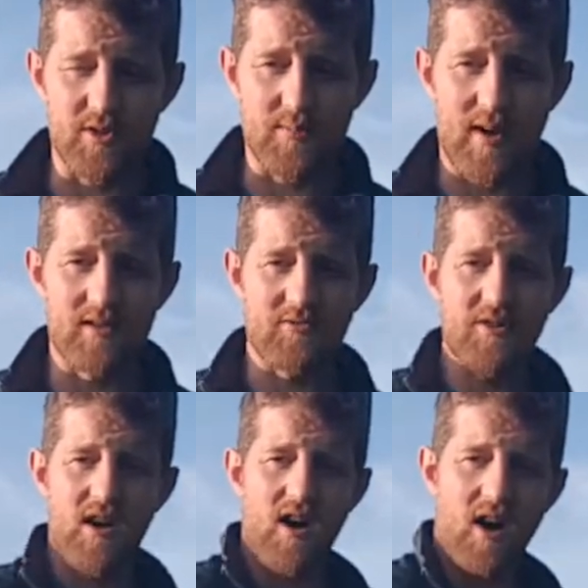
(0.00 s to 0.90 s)
perspective
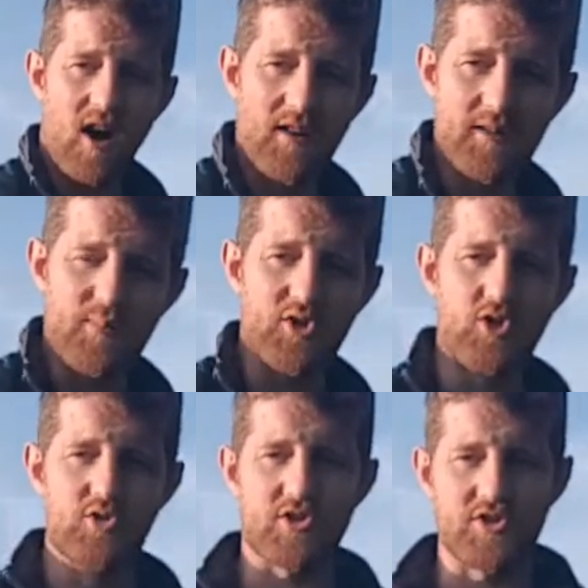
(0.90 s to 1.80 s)
on the
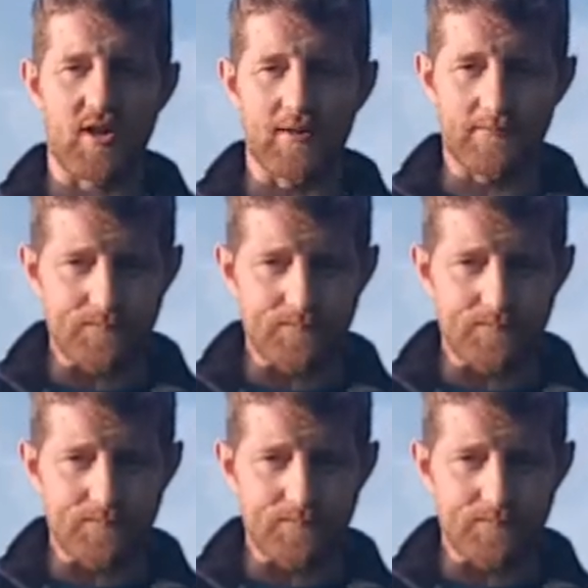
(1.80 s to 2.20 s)
producer side.